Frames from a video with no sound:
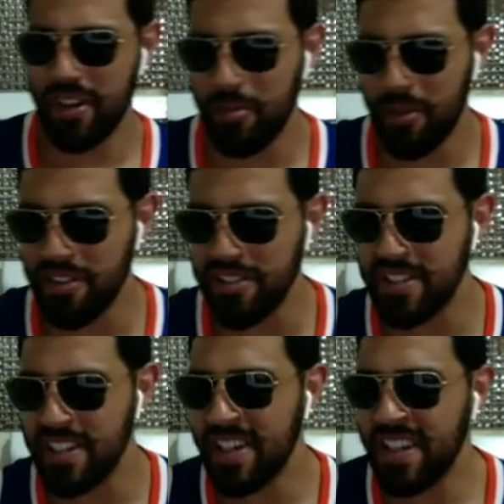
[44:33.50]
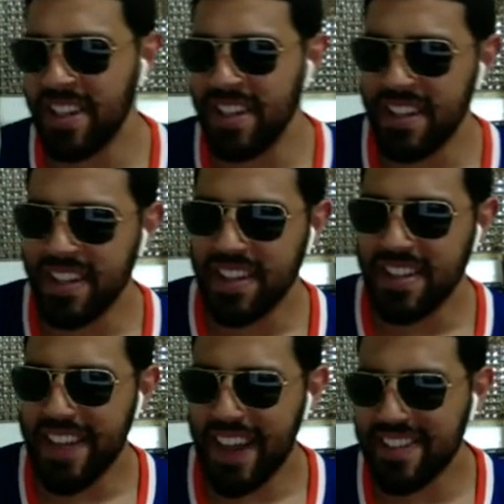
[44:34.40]
Good Brothers.
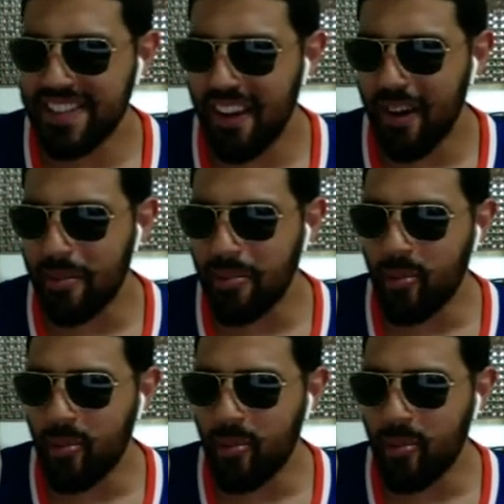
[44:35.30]
Next up,